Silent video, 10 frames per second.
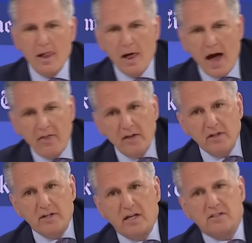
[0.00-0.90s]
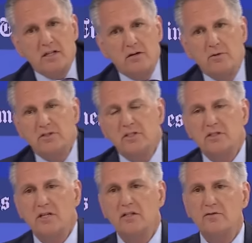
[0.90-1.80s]
I think the debt ceiling was
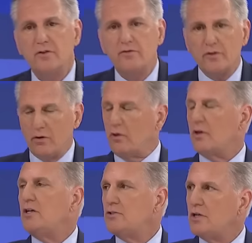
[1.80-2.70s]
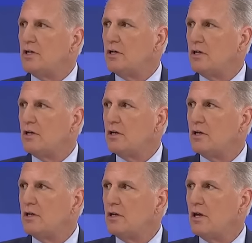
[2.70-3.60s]
successful for the whole country.
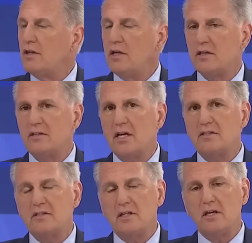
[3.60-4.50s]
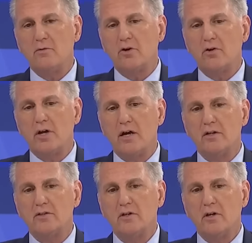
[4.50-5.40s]
I think the debt ceiling will go down
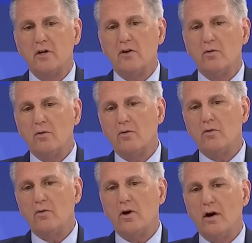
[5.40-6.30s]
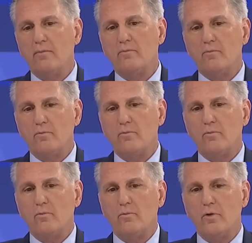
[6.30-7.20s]
as
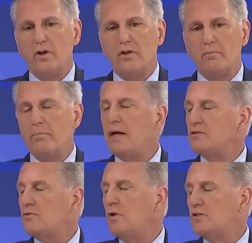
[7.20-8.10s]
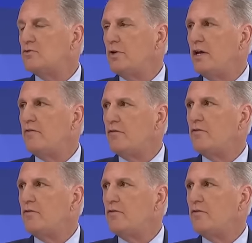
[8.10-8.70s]
one of the best ones we have